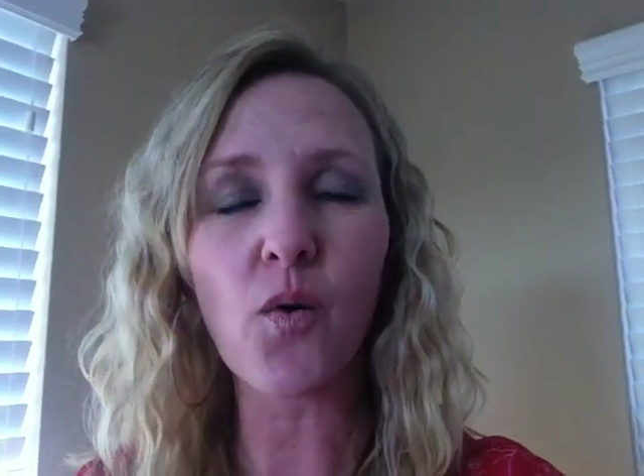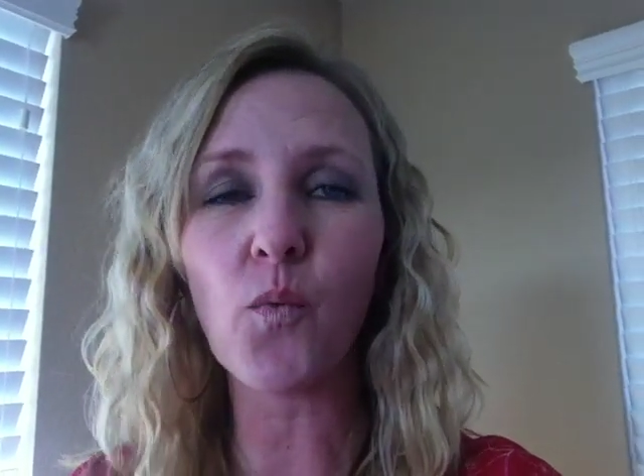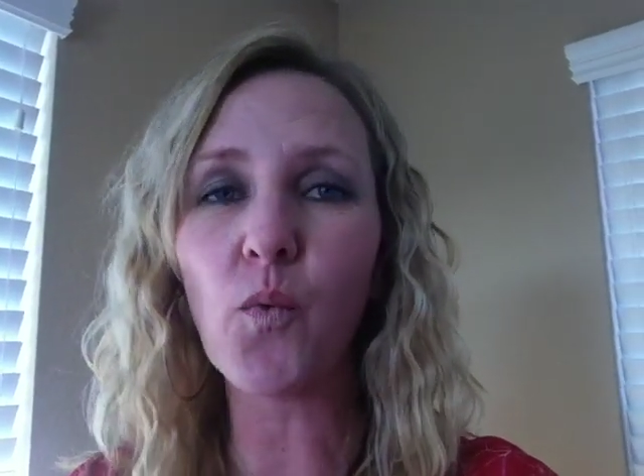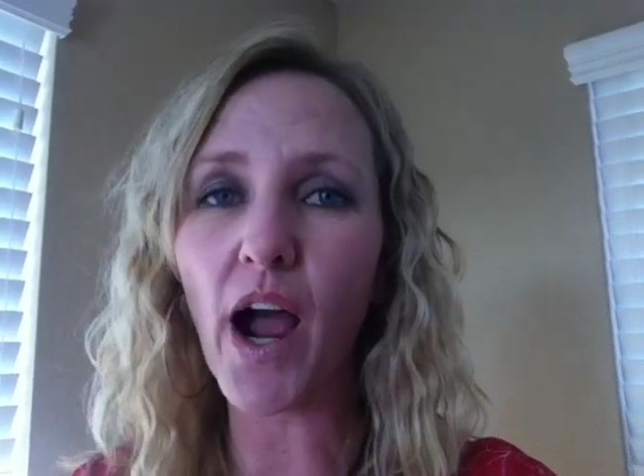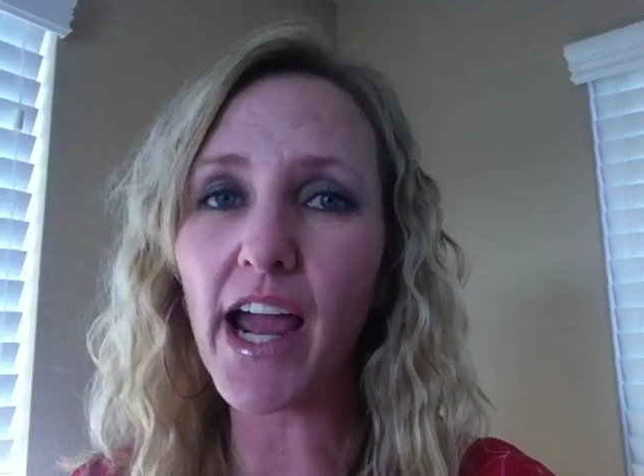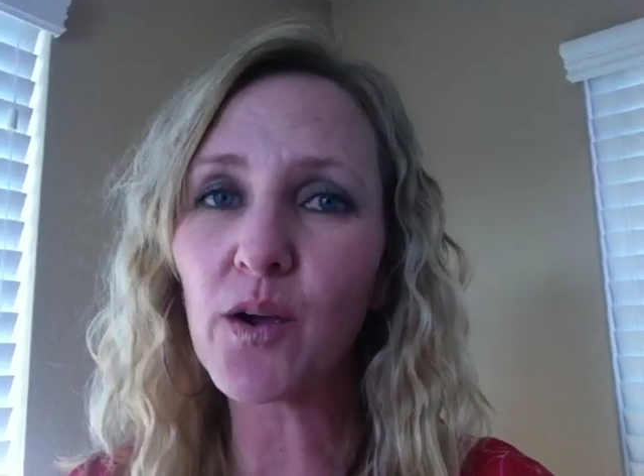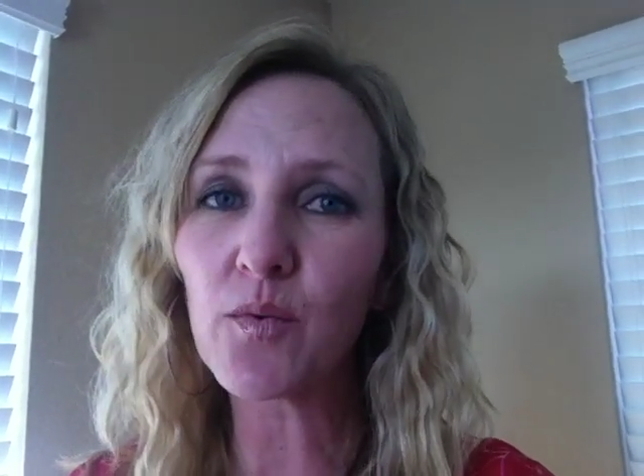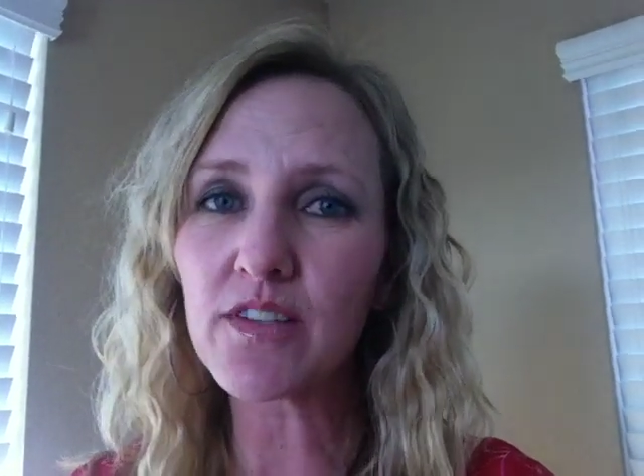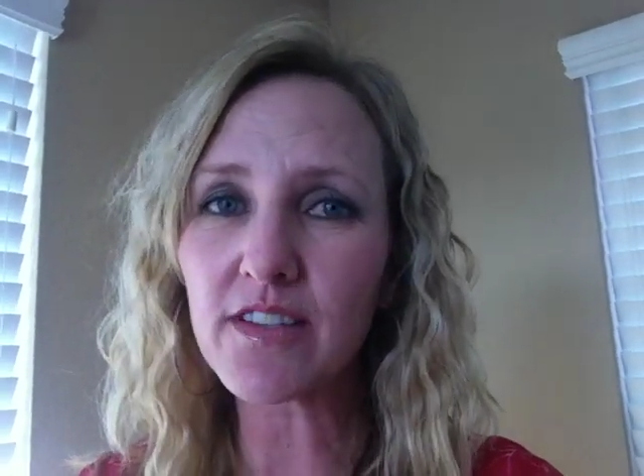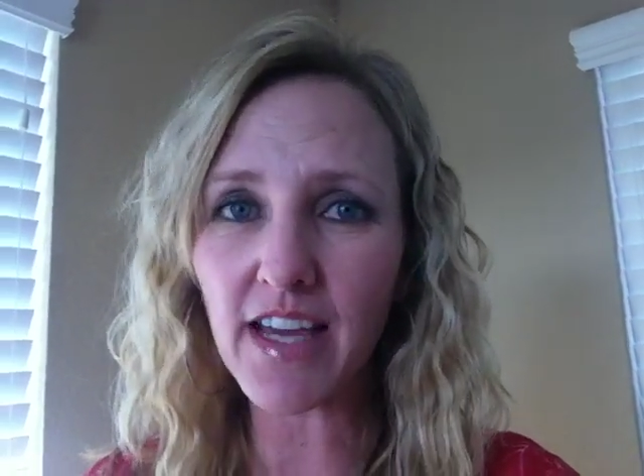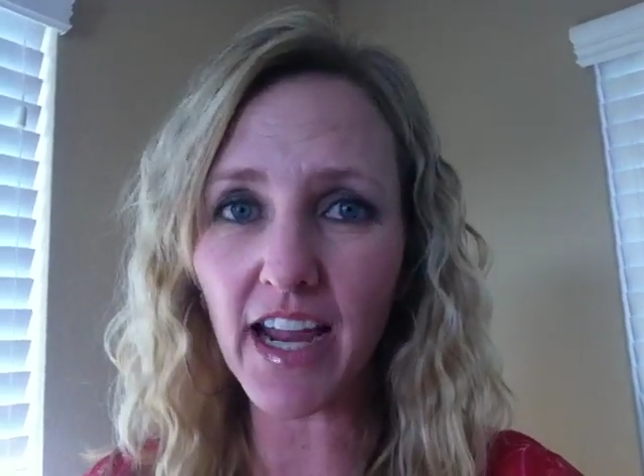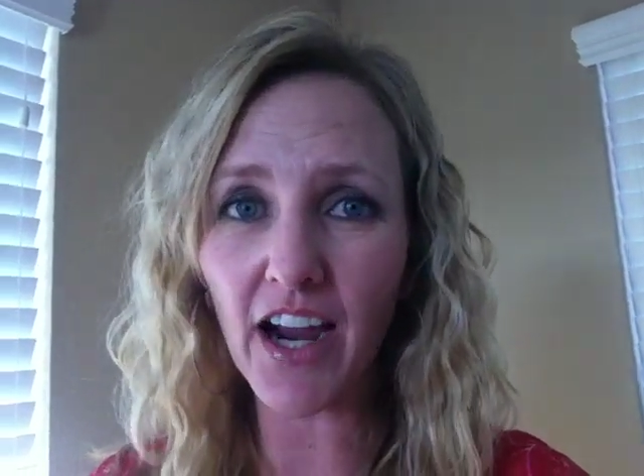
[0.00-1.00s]
why it
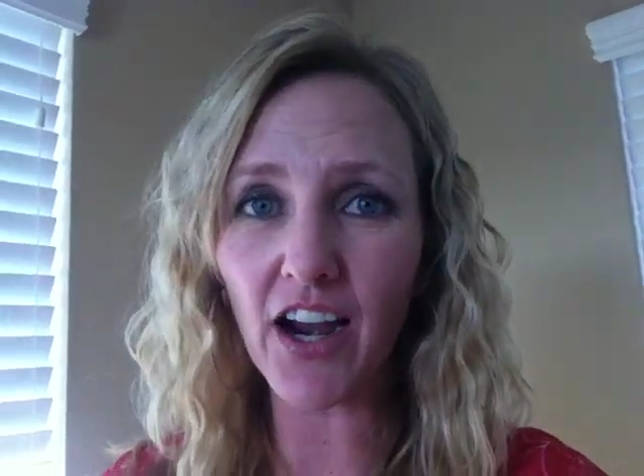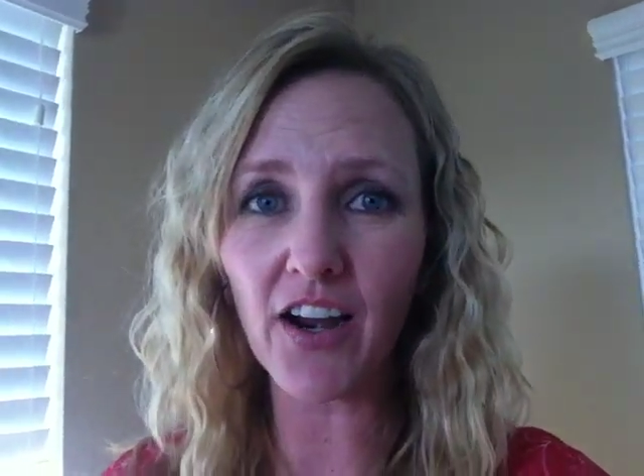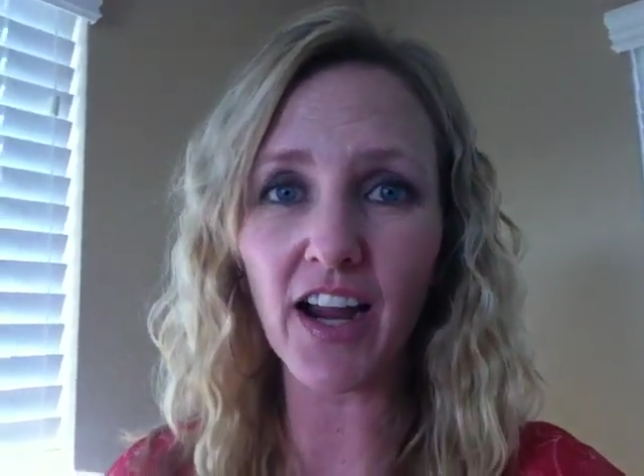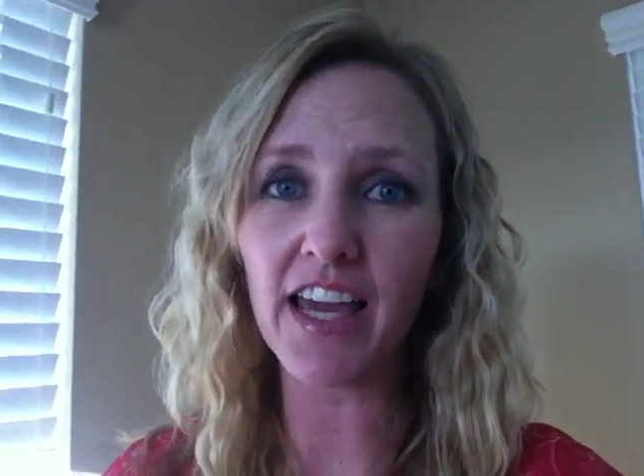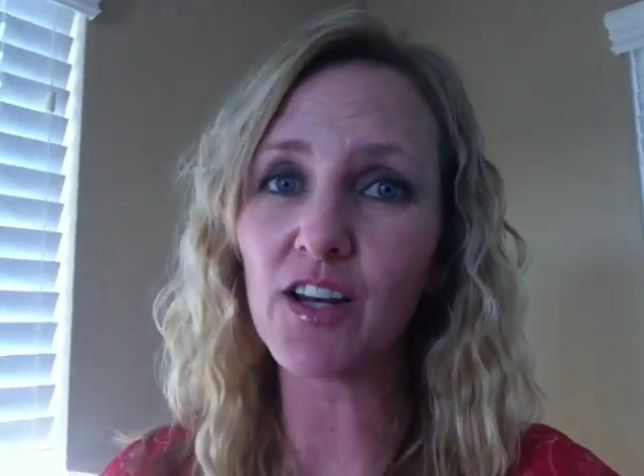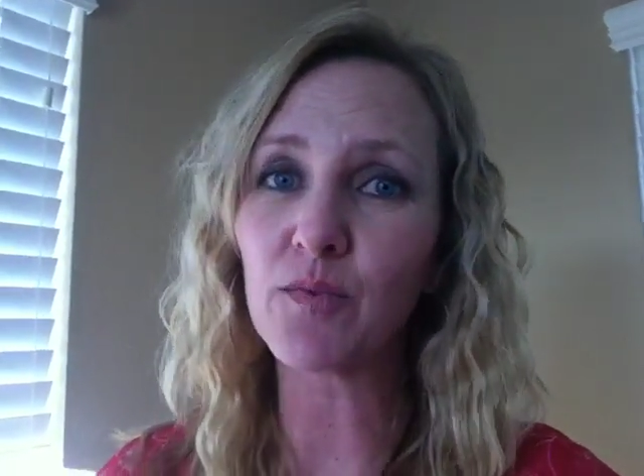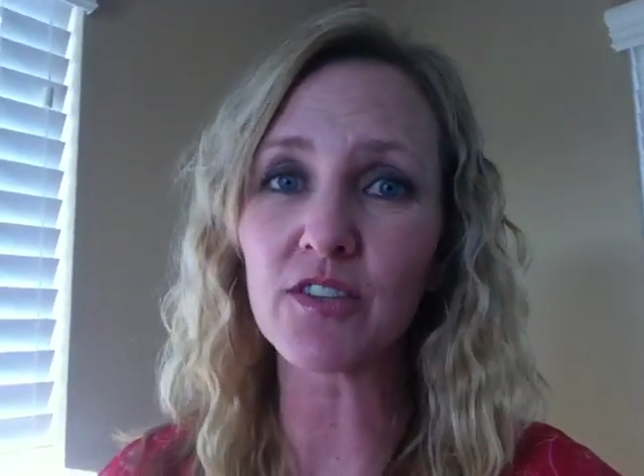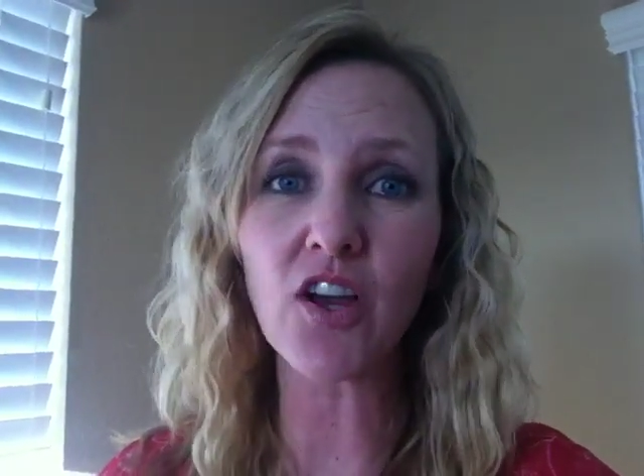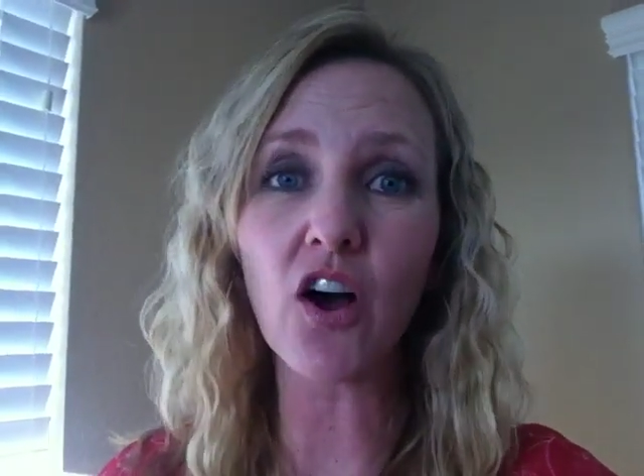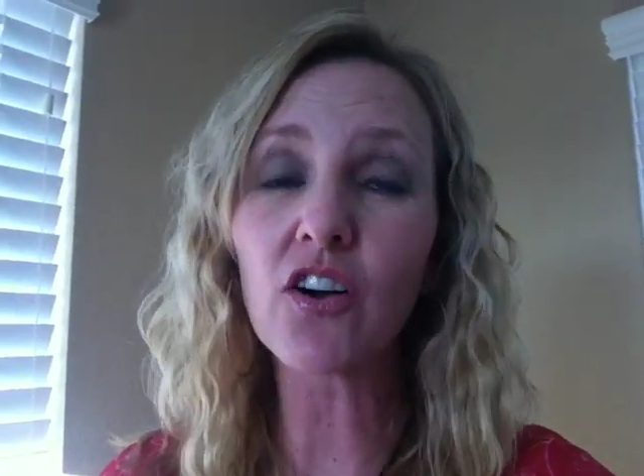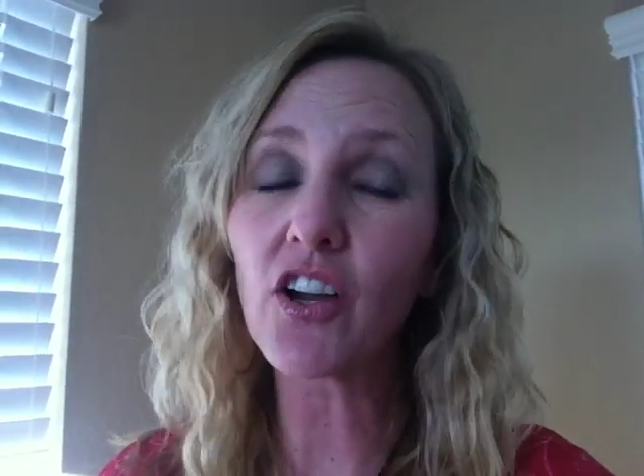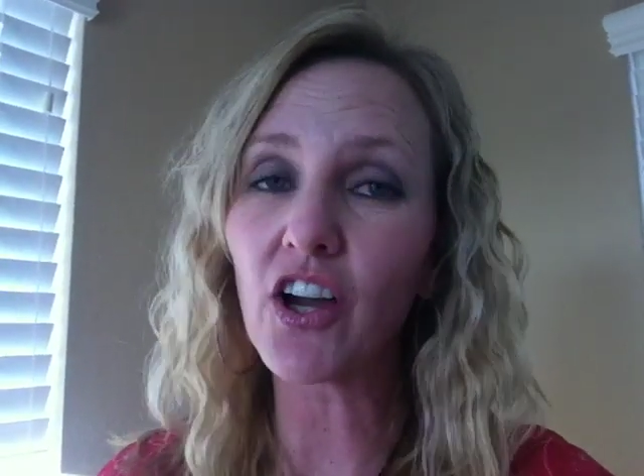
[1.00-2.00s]
was there, and it was
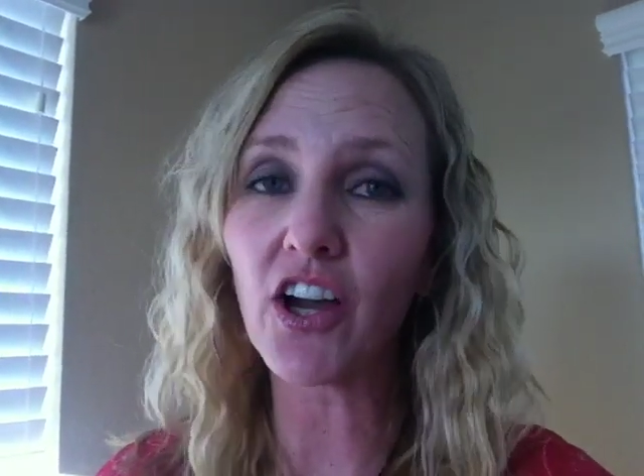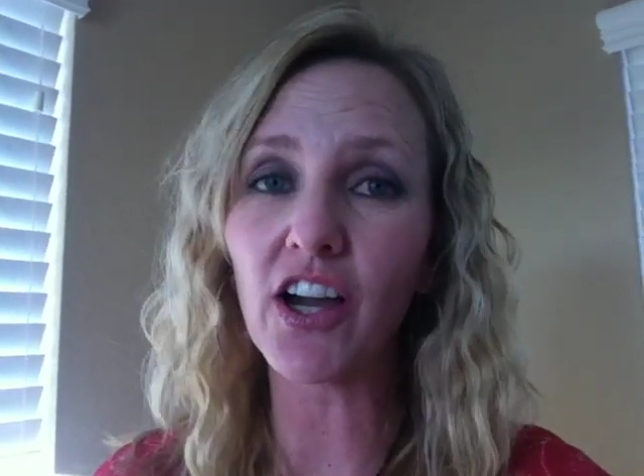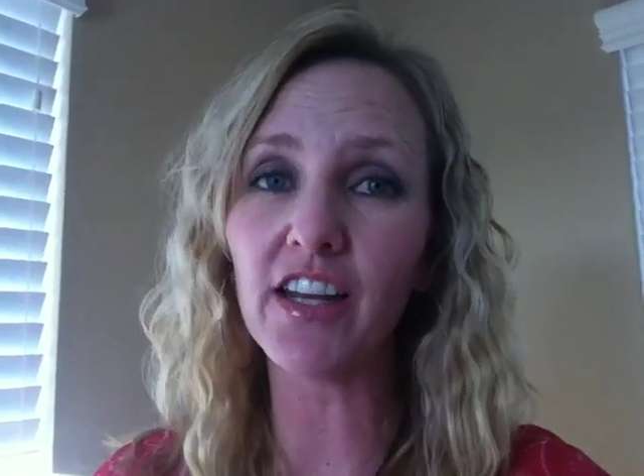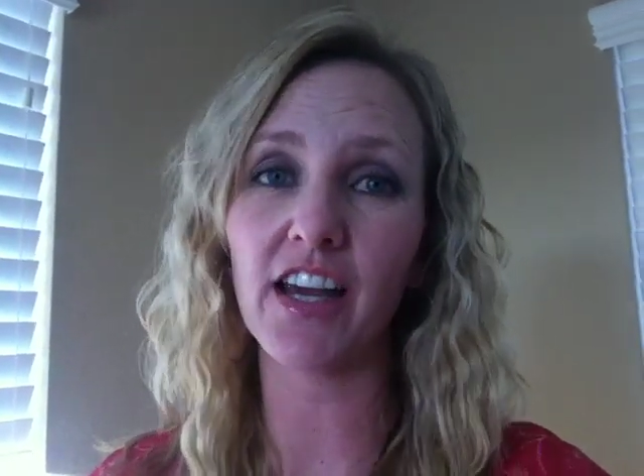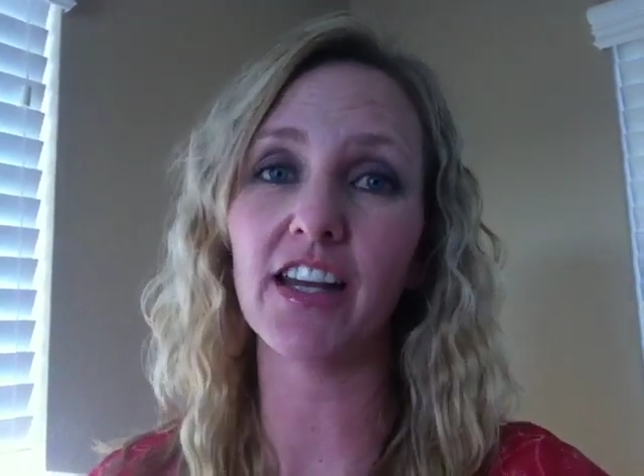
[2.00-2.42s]
all good,